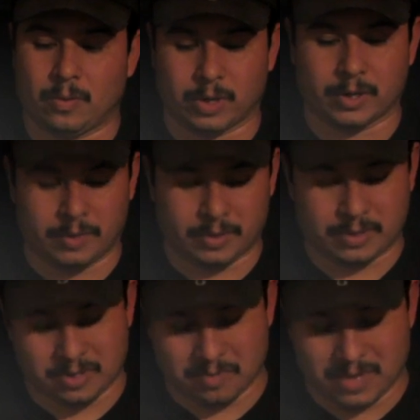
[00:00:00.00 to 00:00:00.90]
where
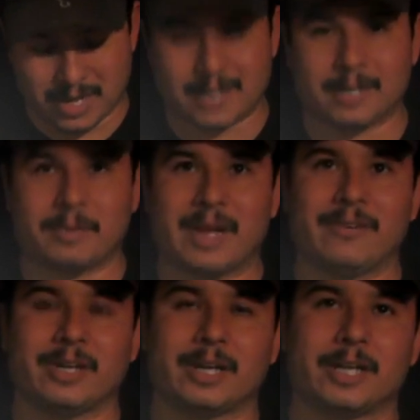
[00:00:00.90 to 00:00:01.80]
you may end up
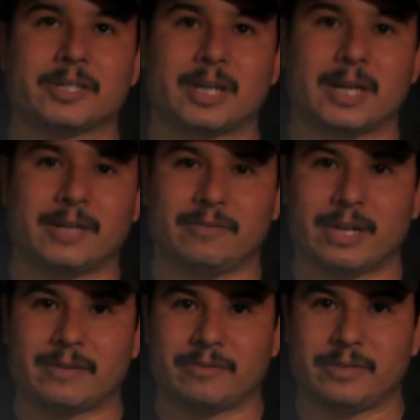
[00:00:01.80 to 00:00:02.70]
having to cut your line if
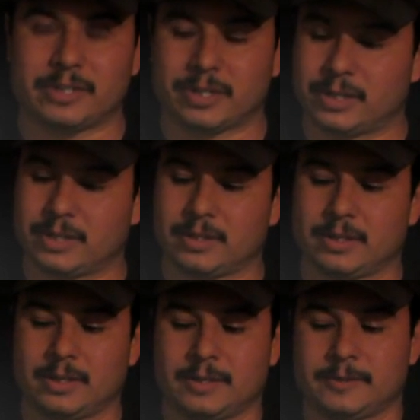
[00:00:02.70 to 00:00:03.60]
you have a fish on it,
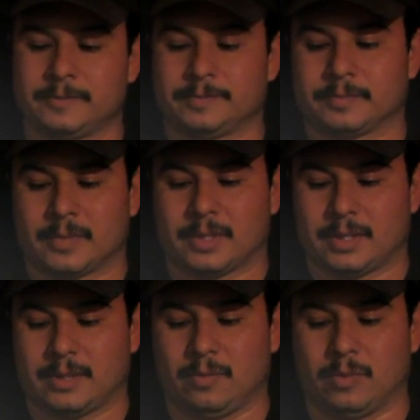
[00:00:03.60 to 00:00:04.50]

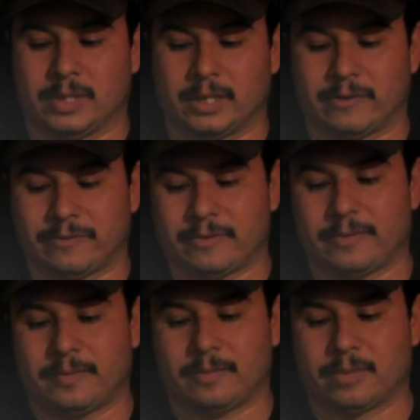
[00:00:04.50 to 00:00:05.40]
with enough
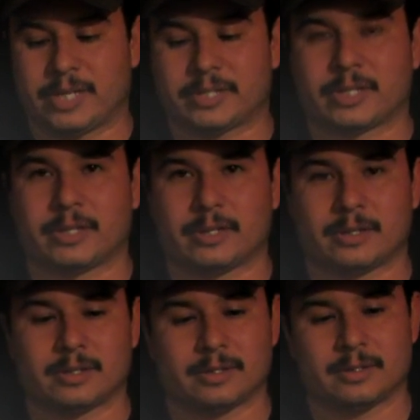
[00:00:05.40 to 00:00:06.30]
pressure,
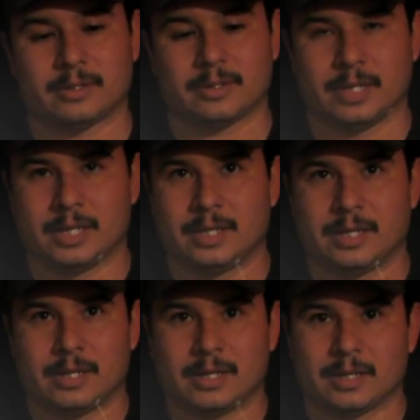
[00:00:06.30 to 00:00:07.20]

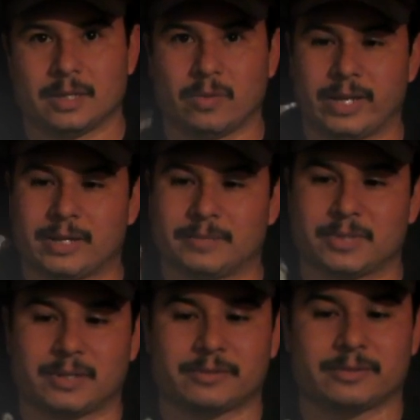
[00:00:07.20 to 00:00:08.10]
the weight
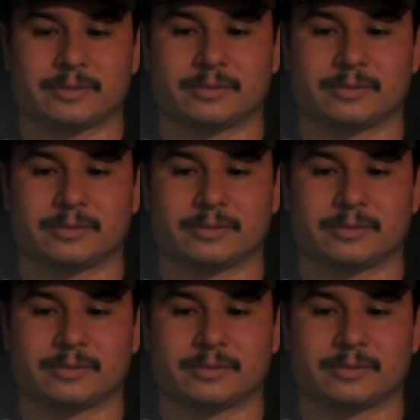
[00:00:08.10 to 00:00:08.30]
comes off.